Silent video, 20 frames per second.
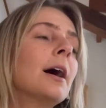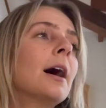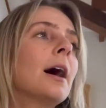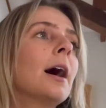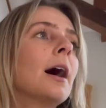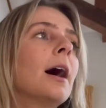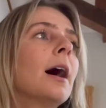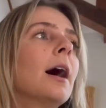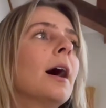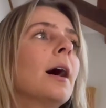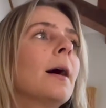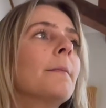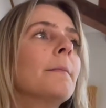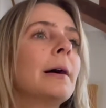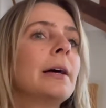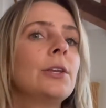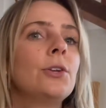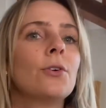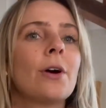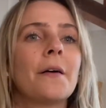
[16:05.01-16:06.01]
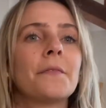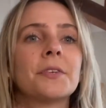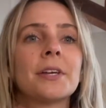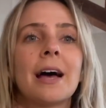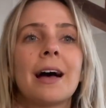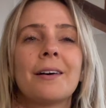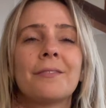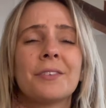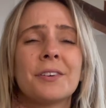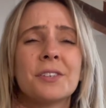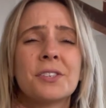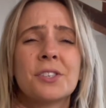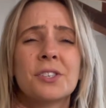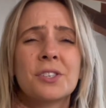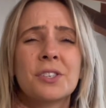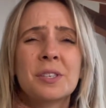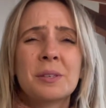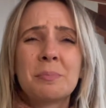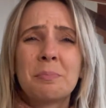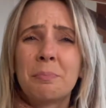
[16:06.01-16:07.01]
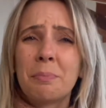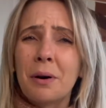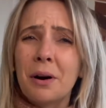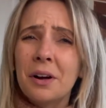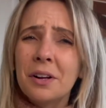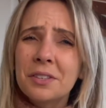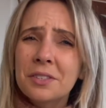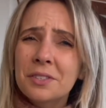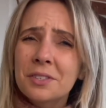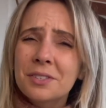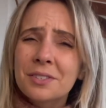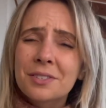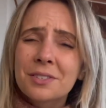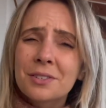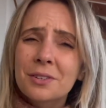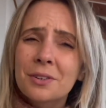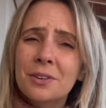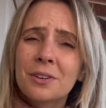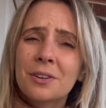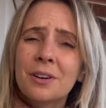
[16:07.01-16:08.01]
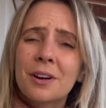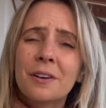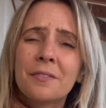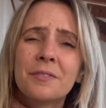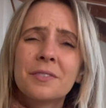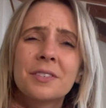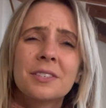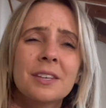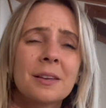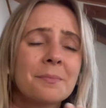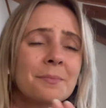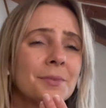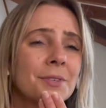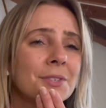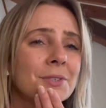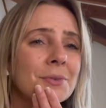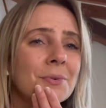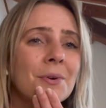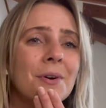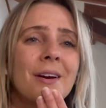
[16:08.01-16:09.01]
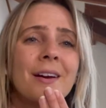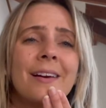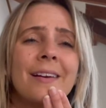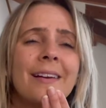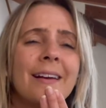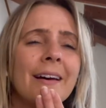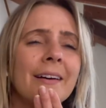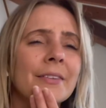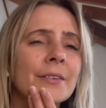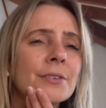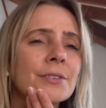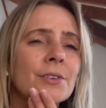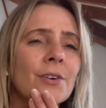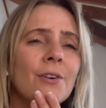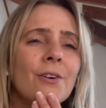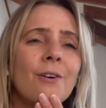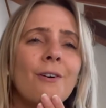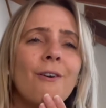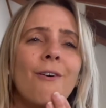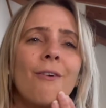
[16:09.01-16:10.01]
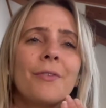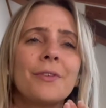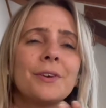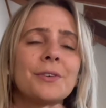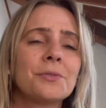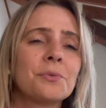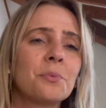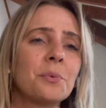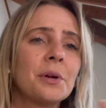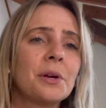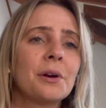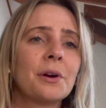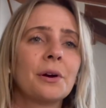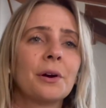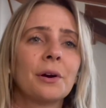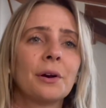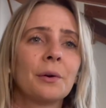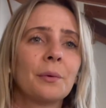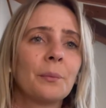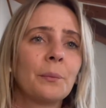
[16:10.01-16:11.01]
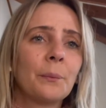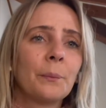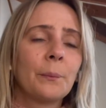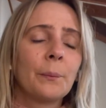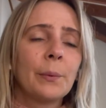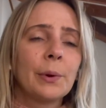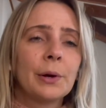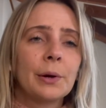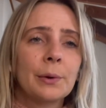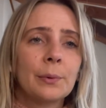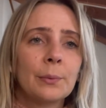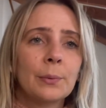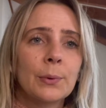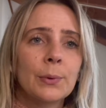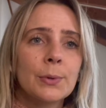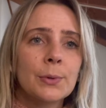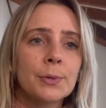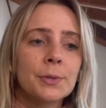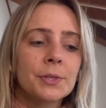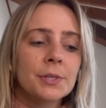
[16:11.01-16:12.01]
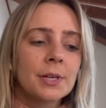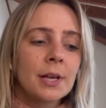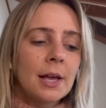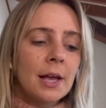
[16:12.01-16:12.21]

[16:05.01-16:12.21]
And you have to have a sponsor of some sort. Yeah, there's all these weird rules.